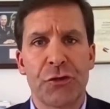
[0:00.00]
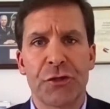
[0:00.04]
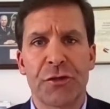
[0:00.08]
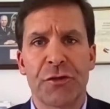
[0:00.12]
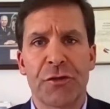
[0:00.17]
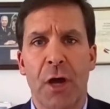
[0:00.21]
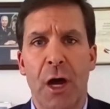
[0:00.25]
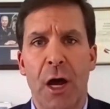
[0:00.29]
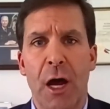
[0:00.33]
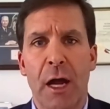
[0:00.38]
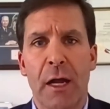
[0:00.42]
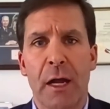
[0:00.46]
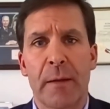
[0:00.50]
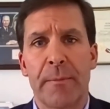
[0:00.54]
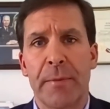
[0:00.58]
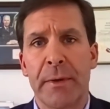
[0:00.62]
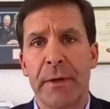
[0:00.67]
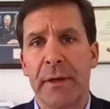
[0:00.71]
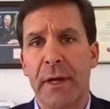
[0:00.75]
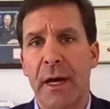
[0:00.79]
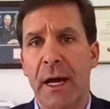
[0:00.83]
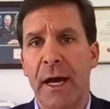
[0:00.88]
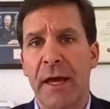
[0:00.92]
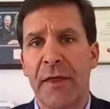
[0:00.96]
to talk,
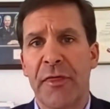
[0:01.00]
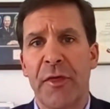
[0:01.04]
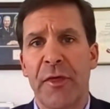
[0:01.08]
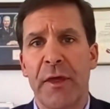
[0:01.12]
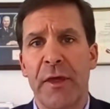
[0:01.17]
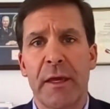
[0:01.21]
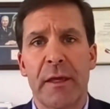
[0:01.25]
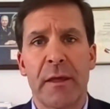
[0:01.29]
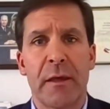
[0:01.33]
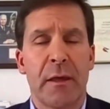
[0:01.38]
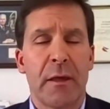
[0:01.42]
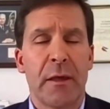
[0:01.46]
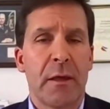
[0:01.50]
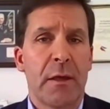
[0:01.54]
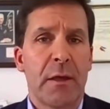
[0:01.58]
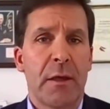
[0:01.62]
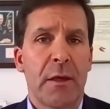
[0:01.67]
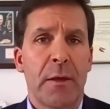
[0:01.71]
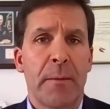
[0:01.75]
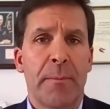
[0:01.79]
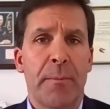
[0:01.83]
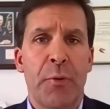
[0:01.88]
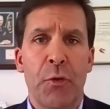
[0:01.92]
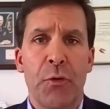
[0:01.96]
but I think
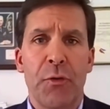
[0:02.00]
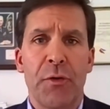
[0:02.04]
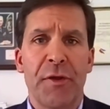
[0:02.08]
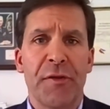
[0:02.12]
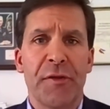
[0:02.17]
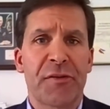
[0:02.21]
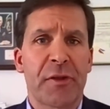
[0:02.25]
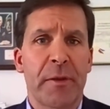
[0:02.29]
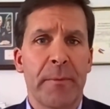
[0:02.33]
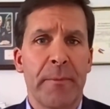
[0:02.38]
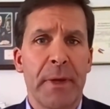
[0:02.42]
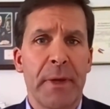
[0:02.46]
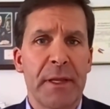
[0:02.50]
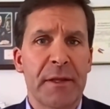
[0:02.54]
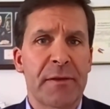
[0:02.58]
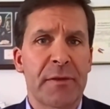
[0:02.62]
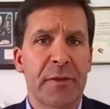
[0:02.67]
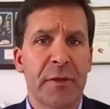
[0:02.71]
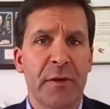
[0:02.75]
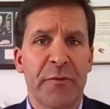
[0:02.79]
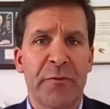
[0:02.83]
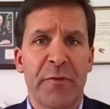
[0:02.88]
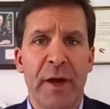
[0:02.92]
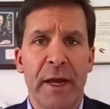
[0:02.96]
Putin has committed to
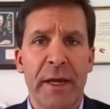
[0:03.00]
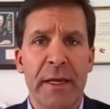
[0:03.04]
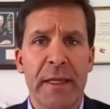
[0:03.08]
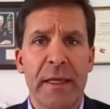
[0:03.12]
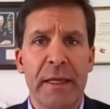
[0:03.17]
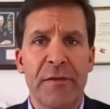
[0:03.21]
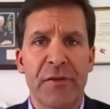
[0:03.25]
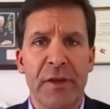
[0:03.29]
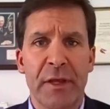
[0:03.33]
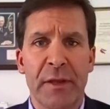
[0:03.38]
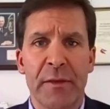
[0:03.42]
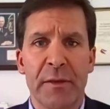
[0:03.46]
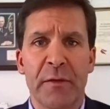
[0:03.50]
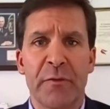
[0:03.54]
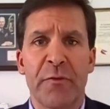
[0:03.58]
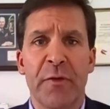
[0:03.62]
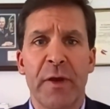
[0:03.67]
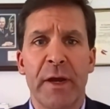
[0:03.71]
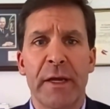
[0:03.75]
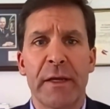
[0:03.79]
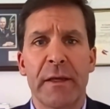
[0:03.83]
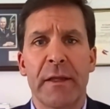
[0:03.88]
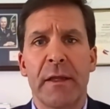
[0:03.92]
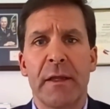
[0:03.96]
the fight. He's in the
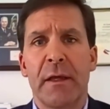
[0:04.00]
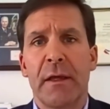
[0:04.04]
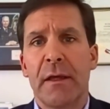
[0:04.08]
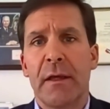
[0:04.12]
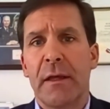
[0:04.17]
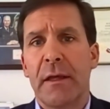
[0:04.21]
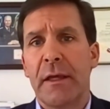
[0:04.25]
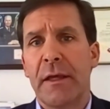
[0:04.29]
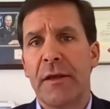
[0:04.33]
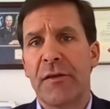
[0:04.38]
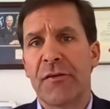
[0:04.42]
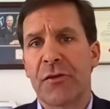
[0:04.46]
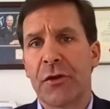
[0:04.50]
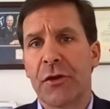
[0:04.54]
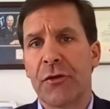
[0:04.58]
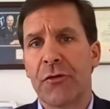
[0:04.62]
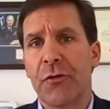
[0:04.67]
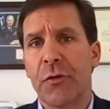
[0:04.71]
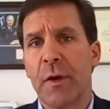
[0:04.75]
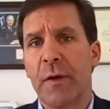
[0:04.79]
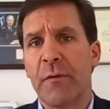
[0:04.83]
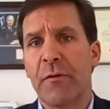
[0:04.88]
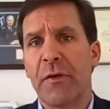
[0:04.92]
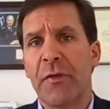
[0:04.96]
fight. He's going to
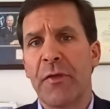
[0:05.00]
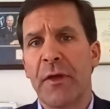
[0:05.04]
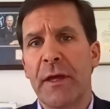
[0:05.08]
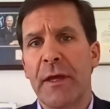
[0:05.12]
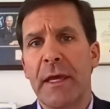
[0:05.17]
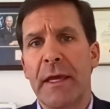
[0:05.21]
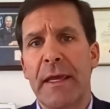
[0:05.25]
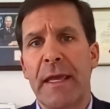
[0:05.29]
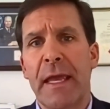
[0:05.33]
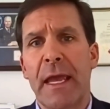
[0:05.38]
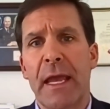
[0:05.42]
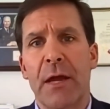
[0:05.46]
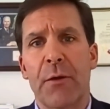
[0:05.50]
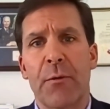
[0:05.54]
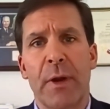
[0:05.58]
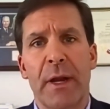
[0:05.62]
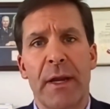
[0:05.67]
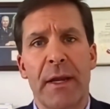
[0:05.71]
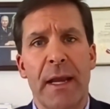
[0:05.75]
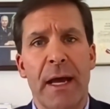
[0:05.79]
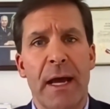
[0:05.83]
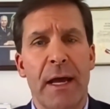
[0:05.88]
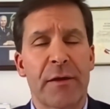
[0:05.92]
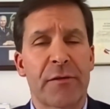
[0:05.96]
do everything he can
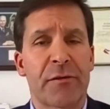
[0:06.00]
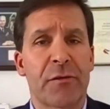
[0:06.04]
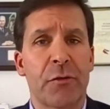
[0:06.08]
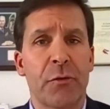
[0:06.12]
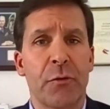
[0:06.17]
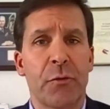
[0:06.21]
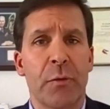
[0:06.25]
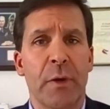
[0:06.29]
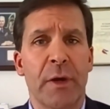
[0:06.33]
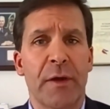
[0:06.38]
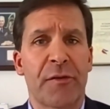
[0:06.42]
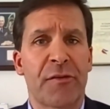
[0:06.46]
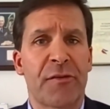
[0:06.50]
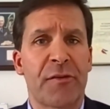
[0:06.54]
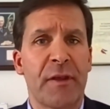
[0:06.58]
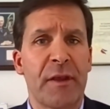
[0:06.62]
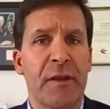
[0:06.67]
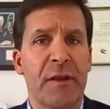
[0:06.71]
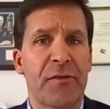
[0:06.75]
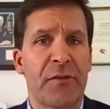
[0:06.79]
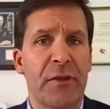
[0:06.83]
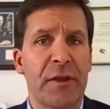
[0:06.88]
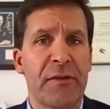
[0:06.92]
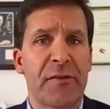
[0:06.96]
right now to
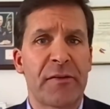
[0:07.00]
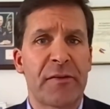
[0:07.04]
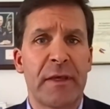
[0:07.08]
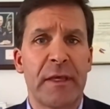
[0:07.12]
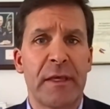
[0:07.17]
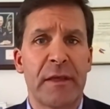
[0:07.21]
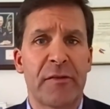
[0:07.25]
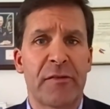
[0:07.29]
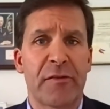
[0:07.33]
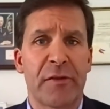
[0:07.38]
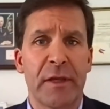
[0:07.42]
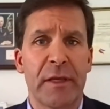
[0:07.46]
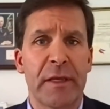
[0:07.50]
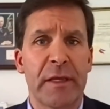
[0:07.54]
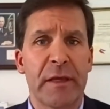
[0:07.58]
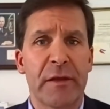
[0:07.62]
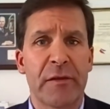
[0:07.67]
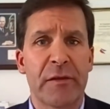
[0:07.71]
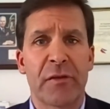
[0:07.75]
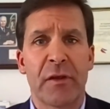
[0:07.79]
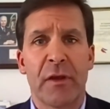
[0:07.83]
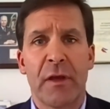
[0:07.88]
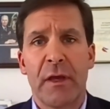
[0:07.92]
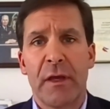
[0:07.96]
seize these key
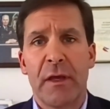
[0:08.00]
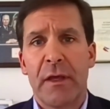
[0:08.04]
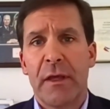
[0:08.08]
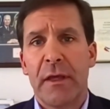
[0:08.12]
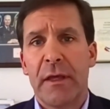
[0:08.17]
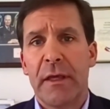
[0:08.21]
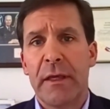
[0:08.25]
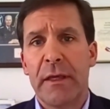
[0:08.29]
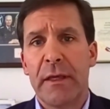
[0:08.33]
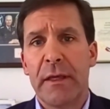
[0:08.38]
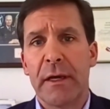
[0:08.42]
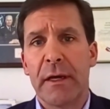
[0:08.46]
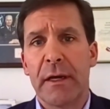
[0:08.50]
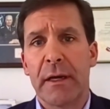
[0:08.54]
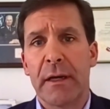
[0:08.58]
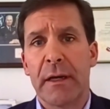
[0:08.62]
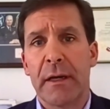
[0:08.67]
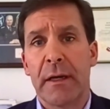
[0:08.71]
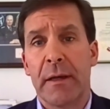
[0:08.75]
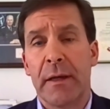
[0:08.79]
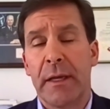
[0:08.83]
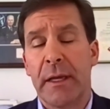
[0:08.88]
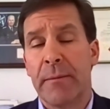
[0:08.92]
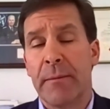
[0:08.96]
cities. He,
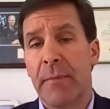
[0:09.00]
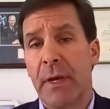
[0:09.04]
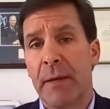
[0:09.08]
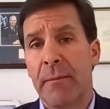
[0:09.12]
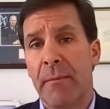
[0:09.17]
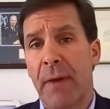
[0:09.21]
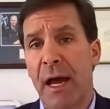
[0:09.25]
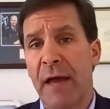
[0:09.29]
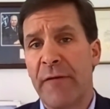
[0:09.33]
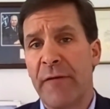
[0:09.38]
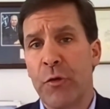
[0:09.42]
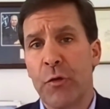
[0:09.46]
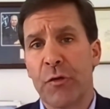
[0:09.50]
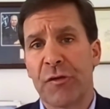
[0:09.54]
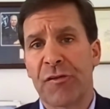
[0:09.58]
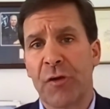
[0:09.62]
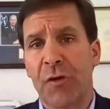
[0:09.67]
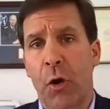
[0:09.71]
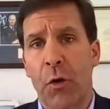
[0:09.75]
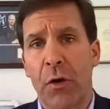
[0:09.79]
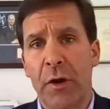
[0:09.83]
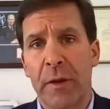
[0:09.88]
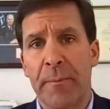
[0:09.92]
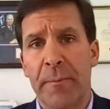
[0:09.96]
in my view, it's
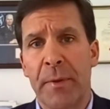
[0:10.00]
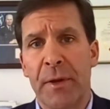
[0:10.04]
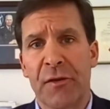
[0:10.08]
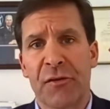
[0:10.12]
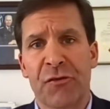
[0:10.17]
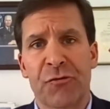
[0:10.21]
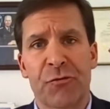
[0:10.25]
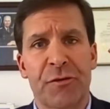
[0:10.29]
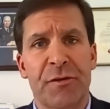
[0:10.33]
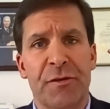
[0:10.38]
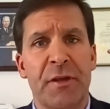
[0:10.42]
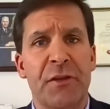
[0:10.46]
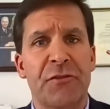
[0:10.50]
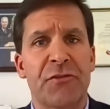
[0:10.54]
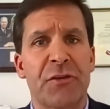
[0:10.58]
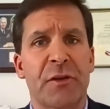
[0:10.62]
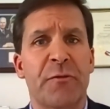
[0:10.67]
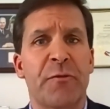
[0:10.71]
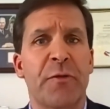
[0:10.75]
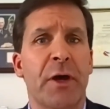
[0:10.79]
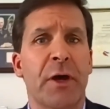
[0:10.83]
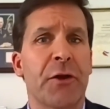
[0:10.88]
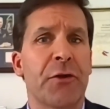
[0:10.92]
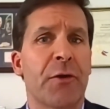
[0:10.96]
already been a
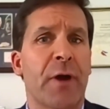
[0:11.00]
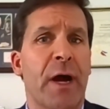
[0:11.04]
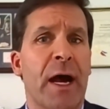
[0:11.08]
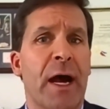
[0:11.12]
strategic failure.